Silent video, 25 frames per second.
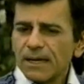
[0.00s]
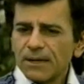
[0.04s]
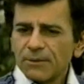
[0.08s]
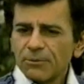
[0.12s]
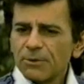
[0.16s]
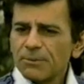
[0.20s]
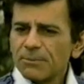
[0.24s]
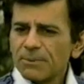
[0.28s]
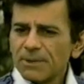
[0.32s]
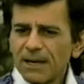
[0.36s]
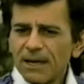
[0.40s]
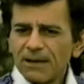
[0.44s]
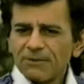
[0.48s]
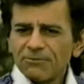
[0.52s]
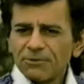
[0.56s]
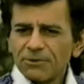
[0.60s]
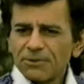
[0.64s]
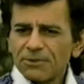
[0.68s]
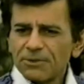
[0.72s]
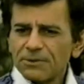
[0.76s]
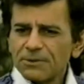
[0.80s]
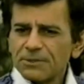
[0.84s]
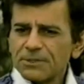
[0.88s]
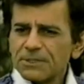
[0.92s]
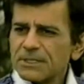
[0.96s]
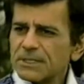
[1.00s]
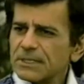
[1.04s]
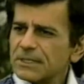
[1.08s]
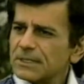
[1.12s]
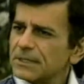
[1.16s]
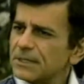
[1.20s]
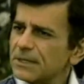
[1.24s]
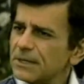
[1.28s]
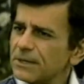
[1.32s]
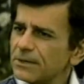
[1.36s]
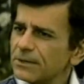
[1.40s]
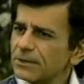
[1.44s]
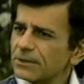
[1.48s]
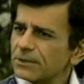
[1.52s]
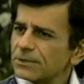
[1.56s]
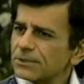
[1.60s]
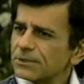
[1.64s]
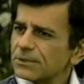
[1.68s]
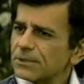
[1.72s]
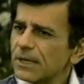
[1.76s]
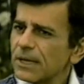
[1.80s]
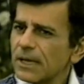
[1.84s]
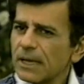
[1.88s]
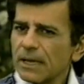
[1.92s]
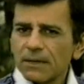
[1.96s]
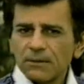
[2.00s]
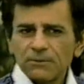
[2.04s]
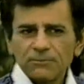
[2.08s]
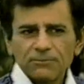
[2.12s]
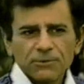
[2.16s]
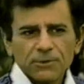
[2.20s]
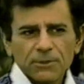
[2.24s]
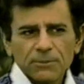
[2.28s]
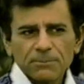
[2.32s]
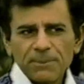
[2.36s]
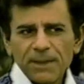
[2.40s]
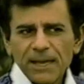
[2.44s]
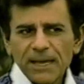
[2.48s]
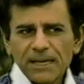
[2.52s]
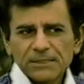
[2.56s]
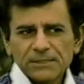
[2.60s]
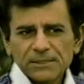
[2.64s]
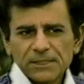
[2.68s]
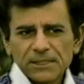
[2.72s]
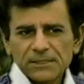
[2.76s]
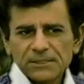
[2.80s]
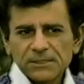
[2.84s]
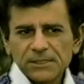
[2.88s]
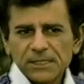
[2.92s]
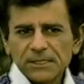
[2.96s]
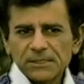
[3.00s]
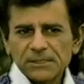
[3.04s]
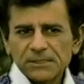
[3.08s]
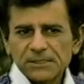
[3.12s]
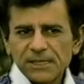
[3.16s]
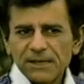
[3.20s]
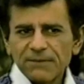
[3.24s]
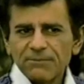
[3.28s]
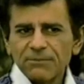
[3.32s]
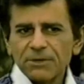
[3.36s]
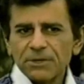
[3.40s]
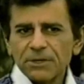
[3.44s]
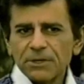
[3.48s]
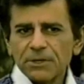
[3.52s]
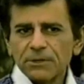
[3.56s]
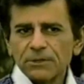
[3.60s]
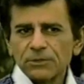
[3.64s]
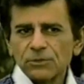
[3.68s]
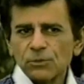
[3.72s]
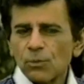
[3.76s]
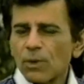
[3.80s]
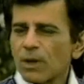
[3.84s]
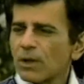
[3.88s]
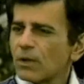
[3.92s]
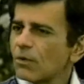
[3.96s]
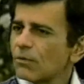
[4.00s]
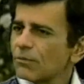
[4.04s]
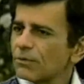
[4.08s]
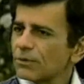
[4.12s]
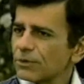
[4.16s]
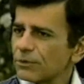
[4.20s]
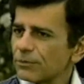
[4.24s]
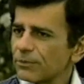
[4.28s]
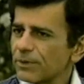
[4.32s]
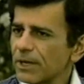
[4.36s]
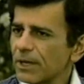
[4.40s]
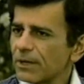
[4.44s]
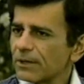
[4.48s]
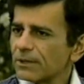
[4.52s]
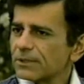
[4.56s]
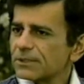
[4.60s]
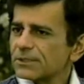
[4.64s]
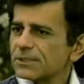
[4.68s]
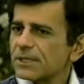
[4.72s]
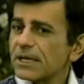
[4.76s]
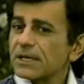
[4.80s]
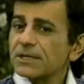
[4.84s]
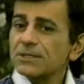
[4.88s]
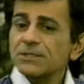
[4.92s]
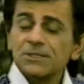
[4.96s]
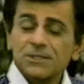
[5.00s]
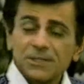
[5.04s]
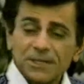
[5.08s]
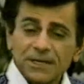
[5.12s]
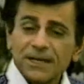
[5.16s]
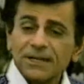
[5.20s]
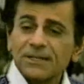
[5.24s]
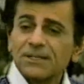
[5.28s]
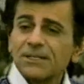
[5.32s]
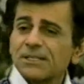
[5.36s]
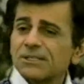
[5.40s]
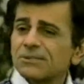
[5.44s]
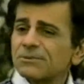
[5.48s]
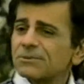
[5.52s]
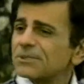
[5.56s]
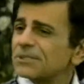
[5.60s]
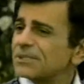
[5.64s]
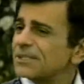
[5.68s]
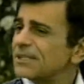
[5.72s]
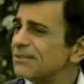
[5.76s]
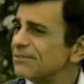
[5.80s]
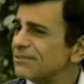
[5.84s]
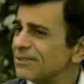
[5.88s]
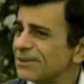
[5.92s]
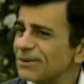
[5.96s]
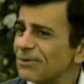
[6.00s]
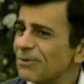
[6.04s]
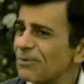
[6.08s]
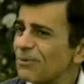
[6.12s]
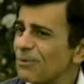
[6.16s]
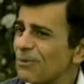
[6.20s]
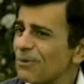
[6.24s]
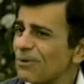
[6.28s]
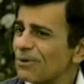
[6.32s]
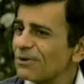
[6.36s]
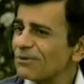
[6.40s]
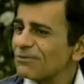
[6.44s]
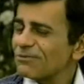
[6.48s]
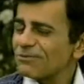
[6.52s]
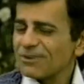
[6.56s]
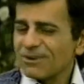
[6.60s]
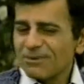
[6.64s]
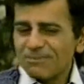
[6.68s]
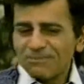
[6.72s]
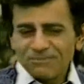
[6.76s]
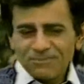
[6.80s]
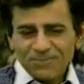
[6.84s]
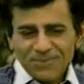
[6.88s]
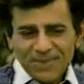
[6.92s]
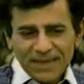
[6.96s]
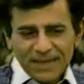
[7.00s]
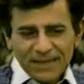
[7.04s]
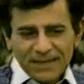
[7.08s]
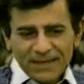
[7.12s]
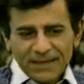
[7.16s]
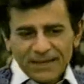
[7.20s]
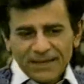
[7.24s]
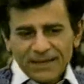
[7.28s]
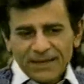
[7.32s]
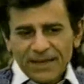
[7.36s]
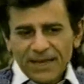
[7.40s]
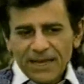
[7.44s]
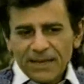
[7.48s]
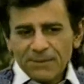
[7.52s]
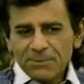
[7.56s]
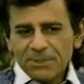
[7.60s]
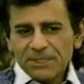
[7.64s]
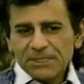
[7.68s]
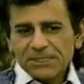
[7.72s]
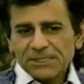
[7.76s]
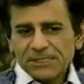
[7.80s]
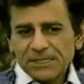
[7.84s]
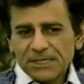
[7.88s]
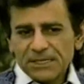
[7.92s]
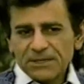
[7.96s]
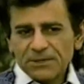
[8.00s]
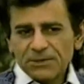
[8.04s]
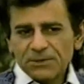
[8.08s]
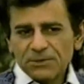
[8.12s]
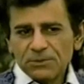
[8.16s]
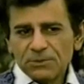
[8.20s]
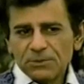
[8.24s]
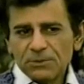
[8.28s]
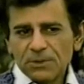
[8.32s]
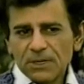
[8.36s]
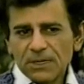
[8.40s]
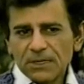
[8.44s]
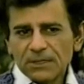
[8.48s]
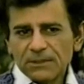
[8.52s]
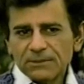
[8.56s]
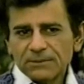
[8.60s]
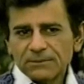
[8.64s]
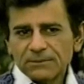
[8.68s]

We've been on for 13 years, and for the past, I'd say, 7 years, well over 300 stations, and I just received an award from ABC, who